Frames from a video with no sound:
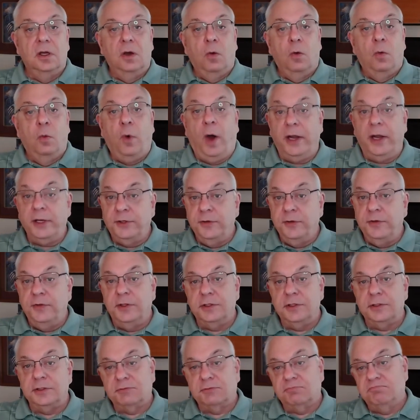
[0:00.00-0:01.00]
Why do
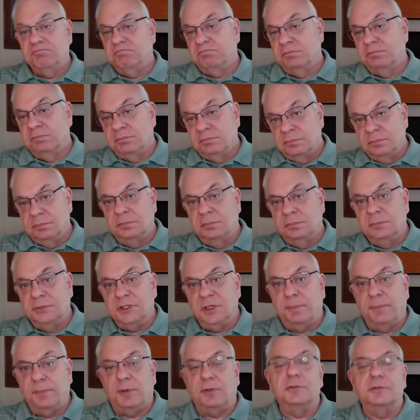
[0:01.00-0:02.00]
this?
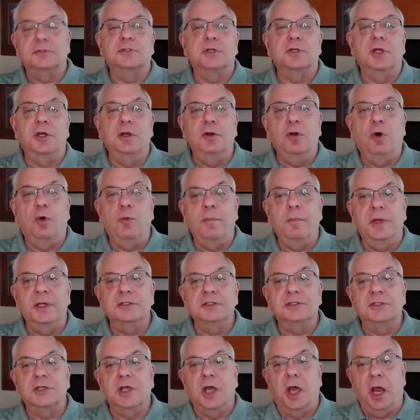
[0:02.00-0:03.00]
Simple, so you don't
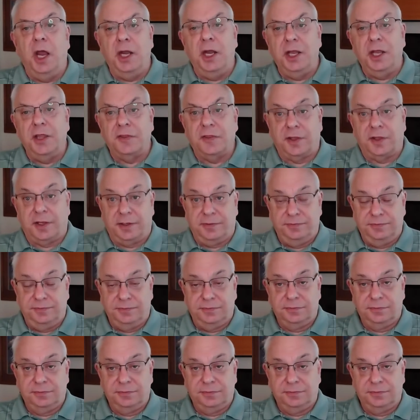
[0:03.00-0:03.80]
miss anything.